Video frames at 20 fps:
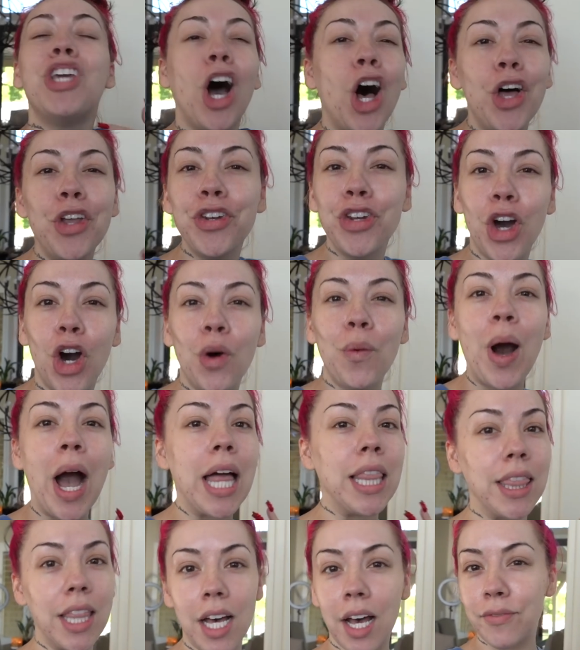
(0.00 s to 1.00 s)
Y'all know
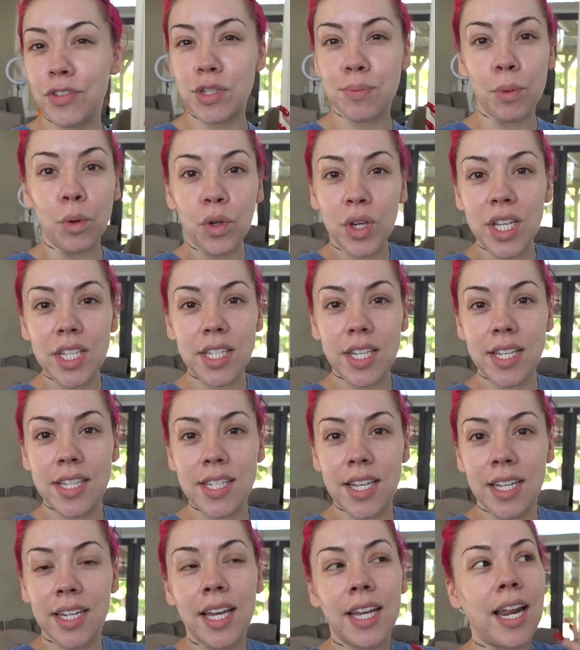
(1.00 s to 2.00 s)
I love spooky
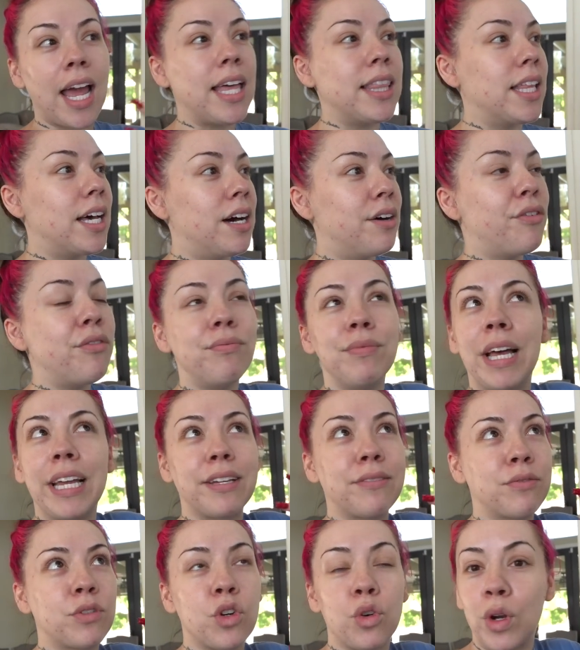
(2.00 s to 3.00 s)
season and I love
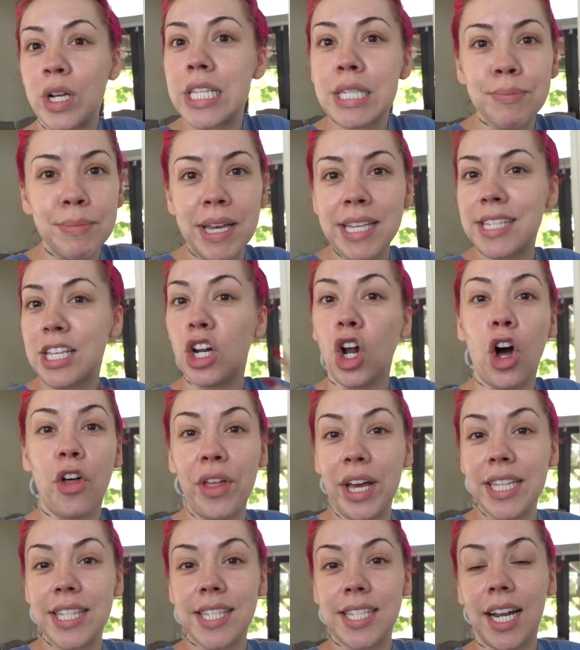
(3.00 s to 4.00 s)
like Christmas and all
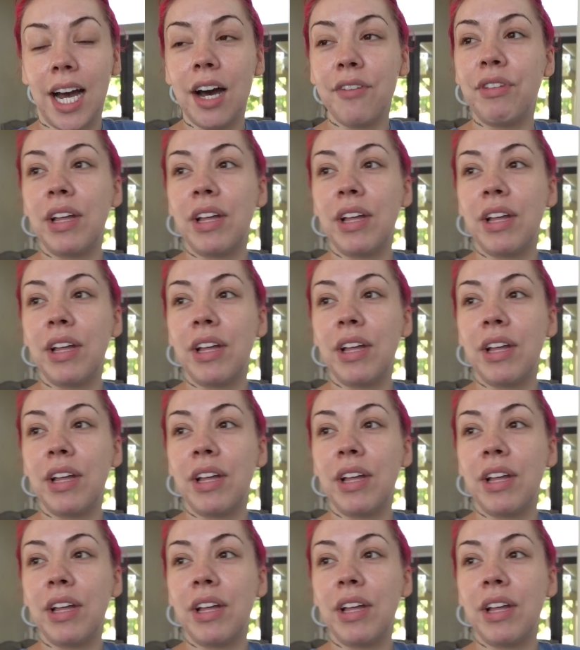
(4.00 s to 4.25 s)
that stuff.